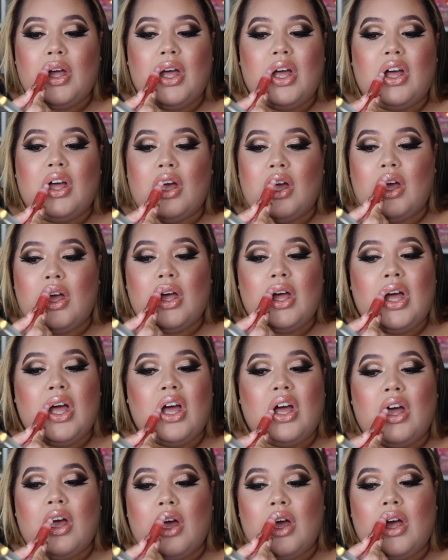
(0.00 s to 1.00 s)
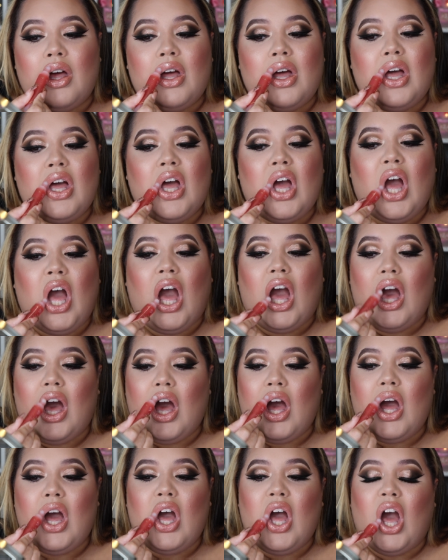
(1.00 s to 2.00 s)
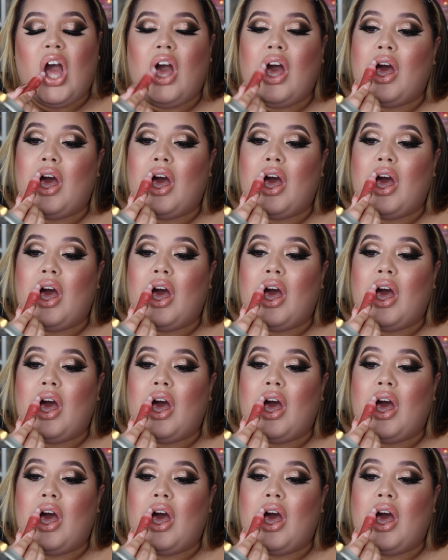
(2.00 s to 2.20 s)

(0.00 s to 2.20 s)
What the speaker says: That is it, guys. That is all I have for you today.